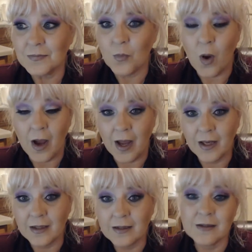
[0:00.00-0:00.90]

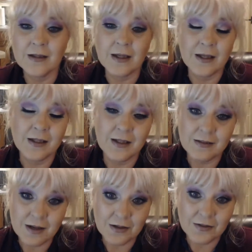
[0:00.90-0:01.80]
wide and it's
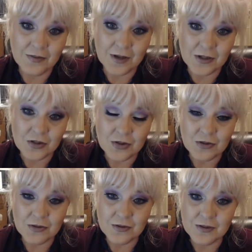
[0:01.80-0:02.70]
hard to find
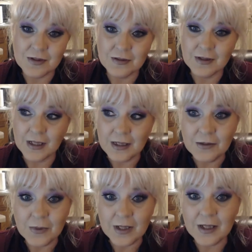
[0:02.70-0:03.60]
shoes
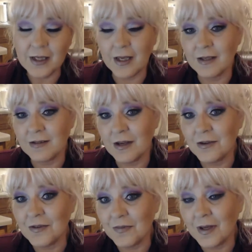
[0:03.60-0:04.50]
anyway, and it's hard
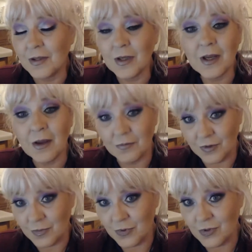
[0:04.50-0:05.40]
to find
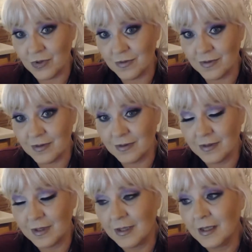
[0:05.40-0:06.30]
comfortable shoes,
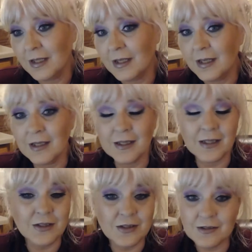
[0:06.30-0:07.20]
and I
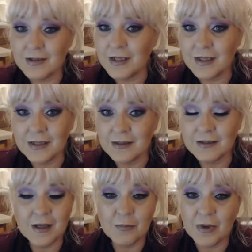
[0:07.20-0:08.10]
just needed
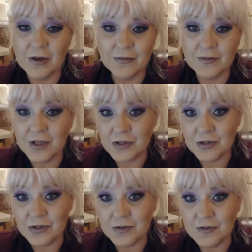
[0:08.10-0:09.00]
a pair of tennis
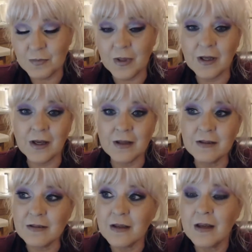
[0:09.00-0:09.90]
shoes
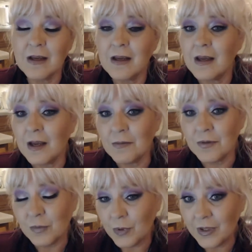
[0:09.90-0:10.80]
because I
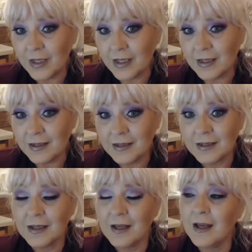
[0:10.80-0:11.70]
was working,
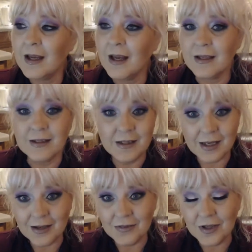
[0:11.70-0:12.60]
I didn't
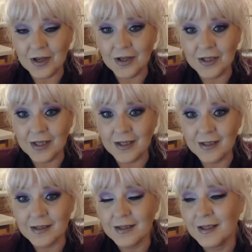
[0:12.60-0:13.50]
have a car yet,
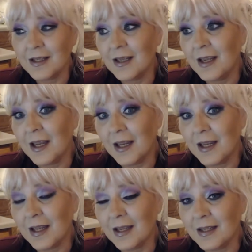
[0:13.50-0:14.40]

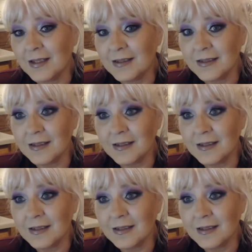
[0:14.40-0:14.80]
and